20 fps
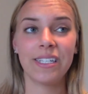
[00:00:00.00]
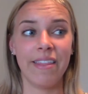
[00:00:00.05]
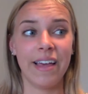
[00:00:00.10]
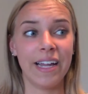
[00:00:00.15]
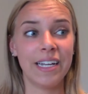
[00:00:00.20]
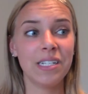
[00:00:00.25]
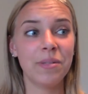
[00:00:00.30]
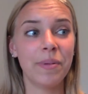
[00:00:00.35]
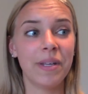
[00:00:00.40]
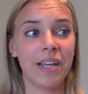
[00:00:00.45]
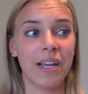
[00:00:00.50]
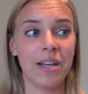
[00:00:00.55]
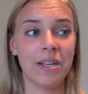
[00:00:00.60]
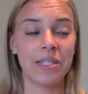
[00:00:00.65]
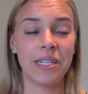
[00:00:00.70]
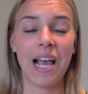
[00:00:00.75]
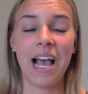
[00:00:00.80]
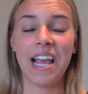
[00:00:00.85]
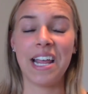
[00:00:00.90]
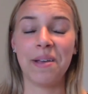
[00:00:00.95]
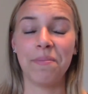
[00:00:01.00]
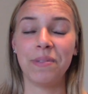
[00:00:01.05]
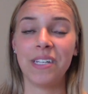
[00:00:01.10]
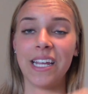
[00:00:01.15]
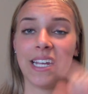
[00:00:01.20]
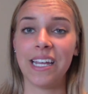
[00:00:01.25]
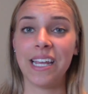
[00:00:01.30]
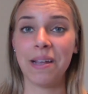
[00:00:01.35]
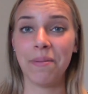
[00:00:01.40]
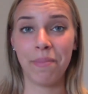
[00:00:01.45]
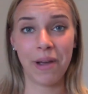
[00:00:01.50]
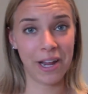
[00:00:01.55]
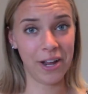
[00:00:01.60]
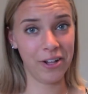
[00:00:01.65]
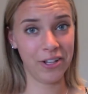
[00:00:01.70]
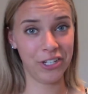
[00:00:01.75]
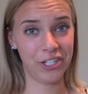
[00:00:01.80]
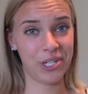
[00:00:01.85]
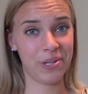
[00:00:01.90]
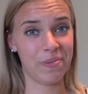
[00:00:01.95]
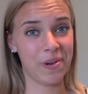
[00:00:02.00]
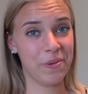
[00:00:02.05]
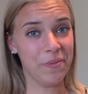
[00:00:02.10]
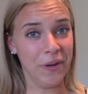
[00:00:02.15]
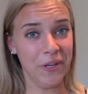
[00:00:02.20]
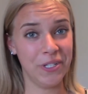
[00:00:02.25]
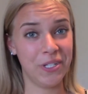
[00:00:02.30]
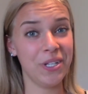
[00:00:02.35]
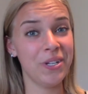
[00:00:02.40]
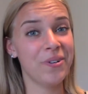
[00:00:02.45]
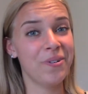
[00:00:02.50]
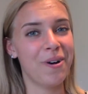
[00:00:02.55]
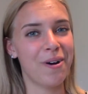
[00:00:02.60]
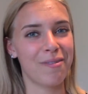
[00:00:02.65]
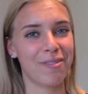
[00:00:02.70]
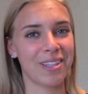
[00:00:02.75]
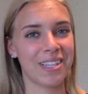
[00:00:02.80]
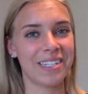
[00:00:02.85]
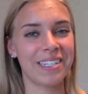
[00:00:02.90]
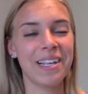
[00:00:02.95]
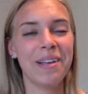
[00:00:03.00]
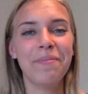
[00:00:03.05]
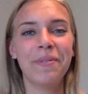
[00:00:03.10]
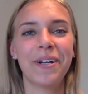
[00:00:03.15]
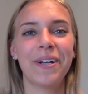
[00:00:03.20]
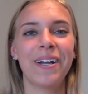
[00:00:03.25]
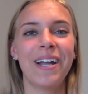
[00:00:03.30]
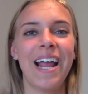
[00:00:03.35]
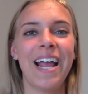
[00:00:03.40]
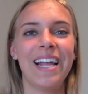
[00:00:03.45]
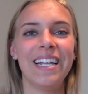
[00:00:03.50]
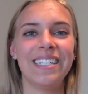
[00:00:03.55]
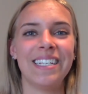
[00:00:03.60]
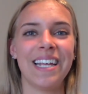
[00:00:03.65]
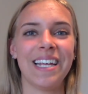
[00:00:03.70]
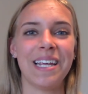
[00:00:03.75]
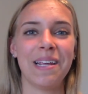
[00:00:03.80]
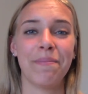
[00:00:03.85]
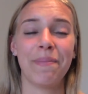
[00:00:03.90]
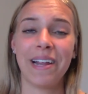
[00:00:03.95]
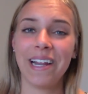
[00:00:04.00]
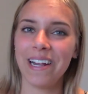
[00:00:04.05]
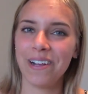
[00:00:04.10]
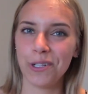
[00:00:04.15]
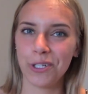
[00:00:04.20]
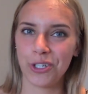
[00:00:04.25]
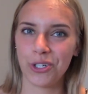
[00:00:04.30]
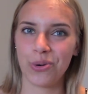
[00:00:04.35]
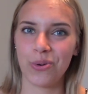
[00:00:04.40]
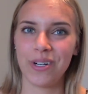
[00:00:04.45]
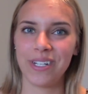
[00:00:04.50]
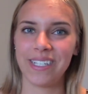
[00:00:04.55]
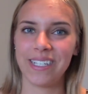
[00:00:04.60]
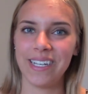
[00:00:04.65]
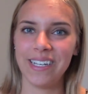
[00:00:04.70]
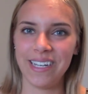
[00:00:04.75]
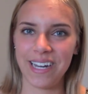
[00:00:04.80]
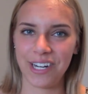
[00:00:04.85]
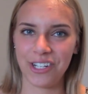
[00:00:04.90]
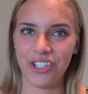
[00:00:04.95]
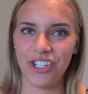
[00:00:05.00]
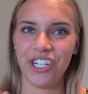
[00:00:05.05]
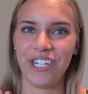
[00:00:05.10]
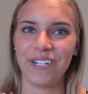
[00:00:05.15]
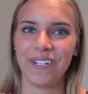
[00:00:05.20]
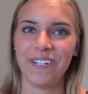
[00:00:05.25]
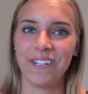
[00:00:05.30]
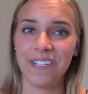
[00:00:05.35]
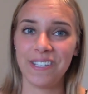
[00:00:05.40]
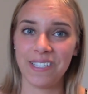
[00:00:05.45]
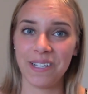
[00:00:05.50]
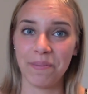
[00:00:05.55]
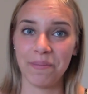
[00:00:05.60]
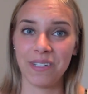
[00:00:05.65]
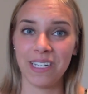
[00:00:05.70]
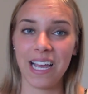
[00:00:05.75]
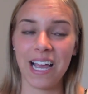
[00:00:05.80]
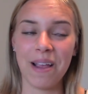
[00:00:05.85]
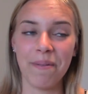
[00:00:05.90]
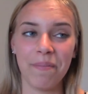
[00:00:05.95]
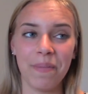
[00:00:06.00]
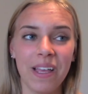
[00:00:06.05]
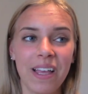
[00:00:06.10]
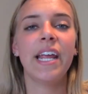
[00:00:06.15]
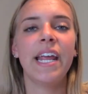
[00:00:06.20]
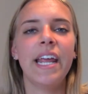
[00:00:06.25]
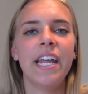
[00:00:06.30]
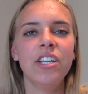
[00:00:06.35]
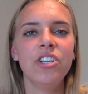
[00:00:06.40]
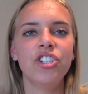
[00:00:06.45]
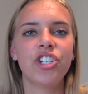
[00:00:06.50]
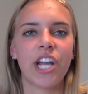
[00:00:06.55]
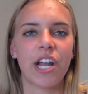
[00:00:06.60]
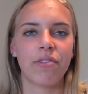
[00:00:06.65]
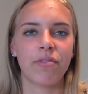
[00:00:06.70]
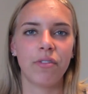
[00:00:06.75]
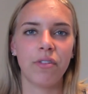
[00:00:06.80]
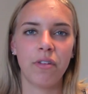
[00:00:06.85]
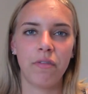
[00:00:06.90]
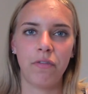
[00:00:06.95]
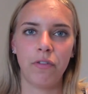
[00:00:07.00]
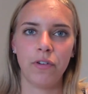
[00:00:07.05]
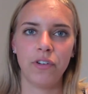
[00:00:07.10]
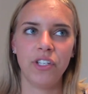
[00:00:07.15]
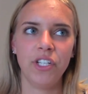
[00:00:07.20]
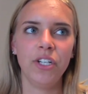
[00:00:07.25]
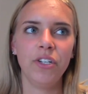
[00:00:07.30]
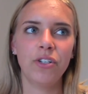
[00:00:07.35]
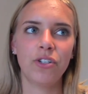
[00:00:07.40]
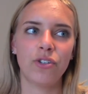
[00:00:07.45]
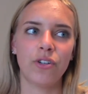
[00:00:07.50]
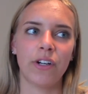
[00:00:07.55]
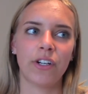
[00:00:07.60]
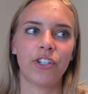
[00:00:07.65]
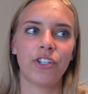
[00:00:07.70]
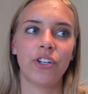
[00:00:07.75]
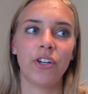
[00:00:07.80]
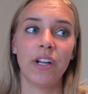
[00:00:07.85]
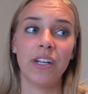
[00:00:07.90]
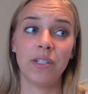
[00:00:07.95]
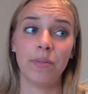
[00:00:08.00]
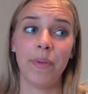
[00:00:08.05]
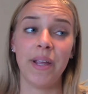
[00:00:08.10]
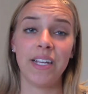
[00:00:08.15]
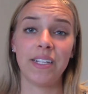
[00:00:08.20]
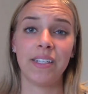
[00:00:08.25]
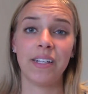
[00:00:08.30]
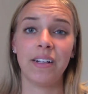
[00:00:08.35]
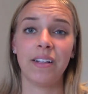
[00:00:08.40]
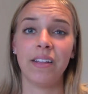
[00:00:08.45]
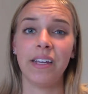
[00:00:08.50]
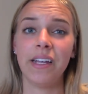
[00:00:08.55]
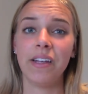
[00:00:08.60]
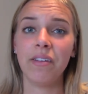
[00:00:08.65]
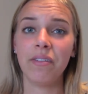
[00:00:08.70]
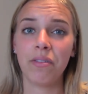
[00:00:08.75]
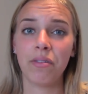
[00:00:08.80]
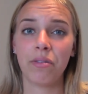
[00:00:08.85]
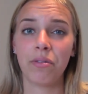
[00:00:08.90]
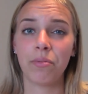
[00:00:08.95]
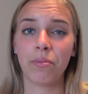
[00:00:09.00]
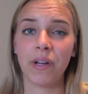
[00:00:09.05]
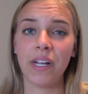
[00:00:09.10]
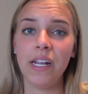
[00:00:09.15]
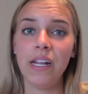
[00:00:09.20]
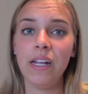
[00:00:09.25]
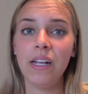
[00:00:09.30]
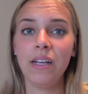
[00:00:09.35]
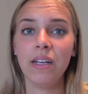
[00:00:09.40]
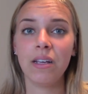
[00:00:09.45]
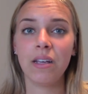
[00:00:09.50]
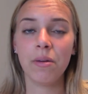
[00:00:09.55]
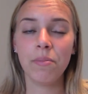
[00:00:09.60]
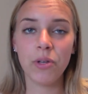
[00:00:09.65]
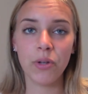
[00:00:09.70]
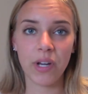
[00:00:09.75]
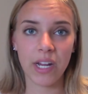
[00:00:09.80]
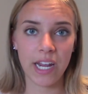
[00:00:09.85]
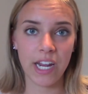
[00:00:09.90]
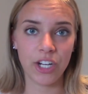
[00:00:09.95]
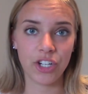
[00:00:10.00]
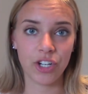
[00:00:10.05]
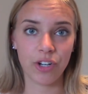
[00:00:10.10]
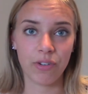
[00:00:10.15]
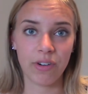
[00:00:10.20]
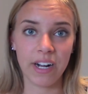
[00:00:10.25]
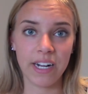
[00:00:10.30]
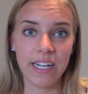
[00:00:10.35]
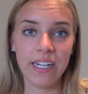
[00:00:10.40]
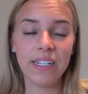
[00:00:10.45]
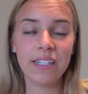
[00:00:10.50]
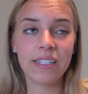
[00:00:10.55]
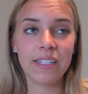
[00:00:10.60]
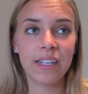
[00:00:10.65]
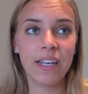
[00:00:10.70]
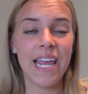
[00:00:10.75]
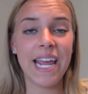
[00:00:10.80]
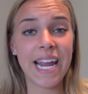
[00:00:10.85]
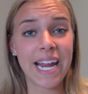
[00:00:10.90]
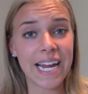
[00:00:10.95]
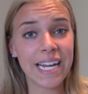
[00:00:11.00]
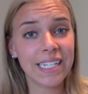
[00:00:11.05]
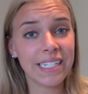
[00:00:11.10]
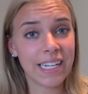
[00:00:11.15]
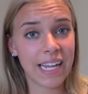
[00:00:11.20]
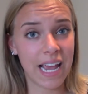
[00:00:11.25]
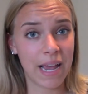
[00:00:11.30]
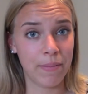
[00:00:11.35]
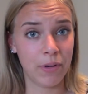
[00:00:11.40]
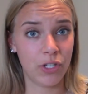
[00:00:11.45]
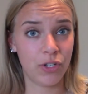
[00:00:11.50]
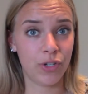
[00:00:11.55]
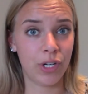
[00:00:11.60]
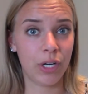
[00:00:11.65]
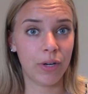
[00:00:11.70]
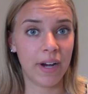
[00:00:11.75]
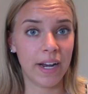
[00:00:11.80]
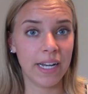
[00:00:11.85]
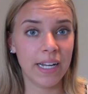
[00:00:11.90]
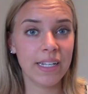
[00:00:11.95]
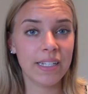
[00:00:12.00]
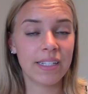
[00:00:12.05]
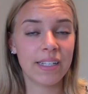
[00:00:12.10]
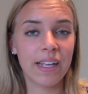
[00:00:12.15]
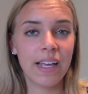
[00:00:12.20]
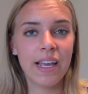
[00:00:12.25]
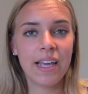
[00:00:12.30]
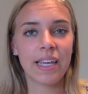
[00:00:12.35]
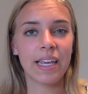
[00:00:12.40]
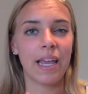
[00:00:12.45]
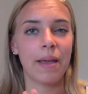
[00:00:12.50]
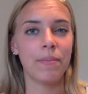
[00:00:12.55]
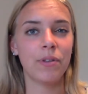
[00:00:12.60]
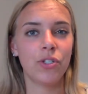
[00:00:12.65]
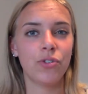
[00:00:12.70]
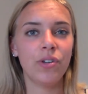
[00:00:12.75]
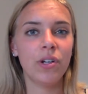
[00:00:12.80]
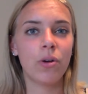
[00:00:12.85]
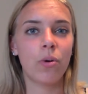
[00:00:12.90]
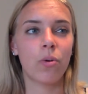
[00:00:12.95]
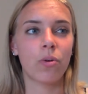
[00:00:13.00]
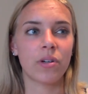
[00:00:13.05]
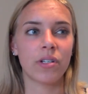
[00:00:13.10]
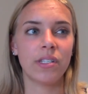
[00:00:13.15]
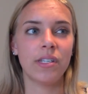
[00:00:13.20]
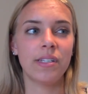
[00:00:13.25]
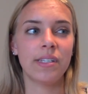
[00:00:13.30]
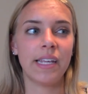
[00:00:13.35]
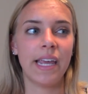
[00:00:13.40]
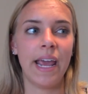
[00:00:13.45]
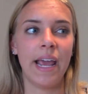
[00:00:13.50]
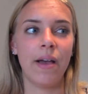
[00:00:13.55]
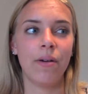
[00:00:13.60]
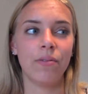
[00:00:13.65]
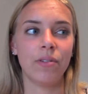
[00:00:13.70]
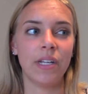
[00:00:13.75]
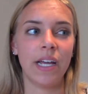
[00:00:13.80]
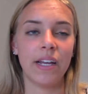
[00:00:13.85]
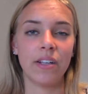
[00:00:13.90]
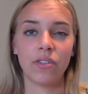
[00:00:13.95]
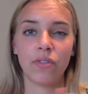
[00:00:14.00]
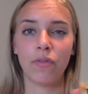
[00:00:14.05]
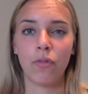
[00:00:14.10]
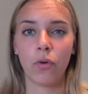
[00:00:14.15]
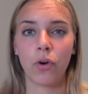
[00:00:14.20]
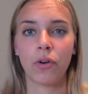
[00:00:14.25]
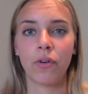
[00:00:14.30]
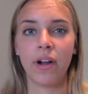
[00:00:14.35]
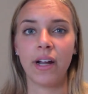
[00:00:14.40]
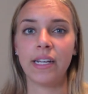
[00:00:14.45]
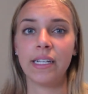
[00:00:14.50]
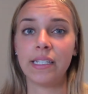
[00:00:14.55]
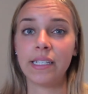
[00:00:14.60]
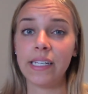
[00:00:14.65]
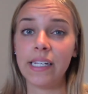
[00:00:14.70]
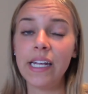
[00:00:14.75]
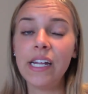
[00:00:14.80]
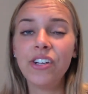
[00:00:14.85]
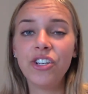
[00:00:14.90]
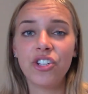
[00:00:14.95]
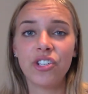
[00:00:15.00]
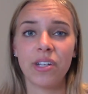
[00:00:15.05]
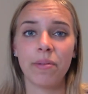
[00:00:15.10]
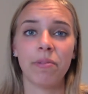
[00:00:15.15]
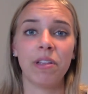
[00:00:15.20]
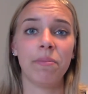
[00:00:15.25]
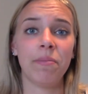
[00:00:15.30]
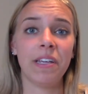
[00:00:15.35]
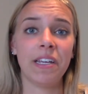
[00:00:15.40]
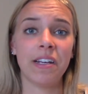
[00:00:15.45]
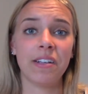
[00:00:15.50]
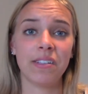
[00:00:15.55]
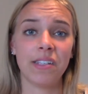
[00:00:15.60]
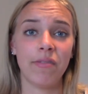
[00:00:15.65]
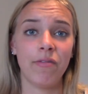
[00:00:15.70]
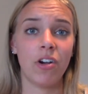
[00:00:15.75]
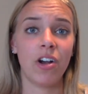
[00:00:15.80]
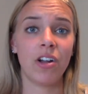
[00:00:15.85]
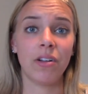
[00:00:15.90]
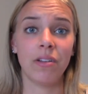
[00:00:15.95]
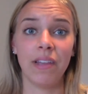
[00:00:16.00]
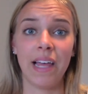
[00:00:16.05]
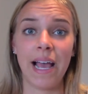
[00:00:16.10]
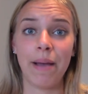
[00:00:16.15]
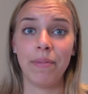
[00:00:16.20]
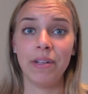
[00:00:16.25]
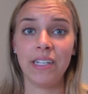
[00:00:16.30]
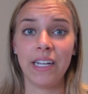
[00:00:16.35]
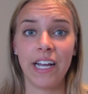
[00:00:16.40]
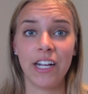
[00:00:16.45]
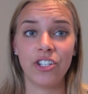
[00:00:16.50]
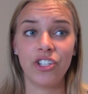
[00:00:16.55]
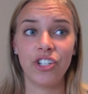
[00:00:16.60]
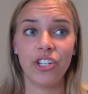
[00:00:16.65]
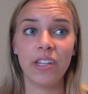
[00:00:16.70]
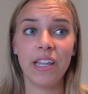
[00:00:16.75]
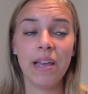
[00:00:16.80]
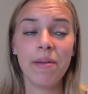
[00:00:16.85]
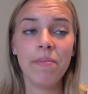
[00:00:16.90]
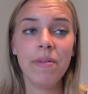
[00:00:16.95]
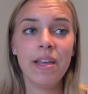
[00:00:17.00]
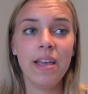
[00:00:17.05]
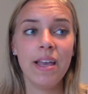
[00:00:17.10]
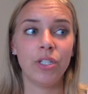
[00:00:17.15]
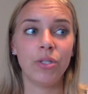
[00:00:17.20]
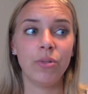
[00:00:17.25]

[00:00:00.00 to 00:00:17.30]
That is because I am taking Biology 112 over the summer and taking my English course next year sometime. In general, the first year structure is basically 3 communication credits, 8 chemistry credits. Chemistry courses count as 4 credits each simply because they've got a lab attached to them.